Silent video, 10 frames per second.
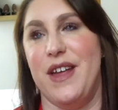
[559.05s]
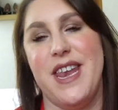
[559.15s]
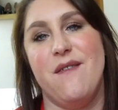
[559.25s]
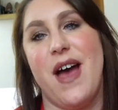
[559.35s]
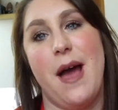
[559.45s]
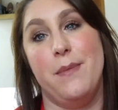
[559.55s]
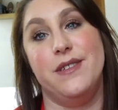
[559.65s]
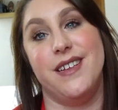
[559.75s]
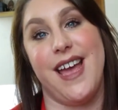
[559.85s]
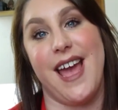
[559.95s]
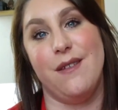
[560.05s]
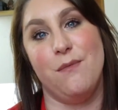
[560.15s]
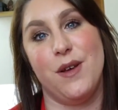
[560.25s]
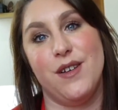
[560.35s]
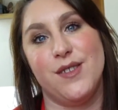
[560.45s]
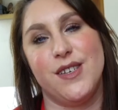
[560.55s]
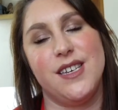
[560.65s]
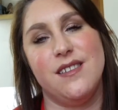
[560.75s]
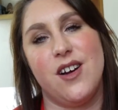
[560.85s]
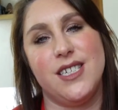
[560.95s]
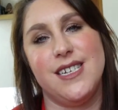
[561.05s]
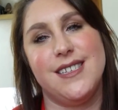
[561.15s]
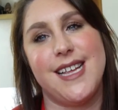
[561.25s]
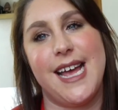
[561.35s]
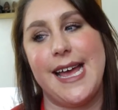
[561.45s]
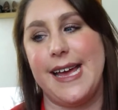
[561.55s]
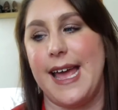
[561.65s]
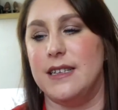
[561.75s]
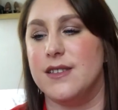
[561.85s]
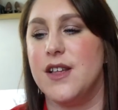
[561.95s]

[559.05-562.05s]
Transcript: it never happened again because I didn't, I didn't say it again.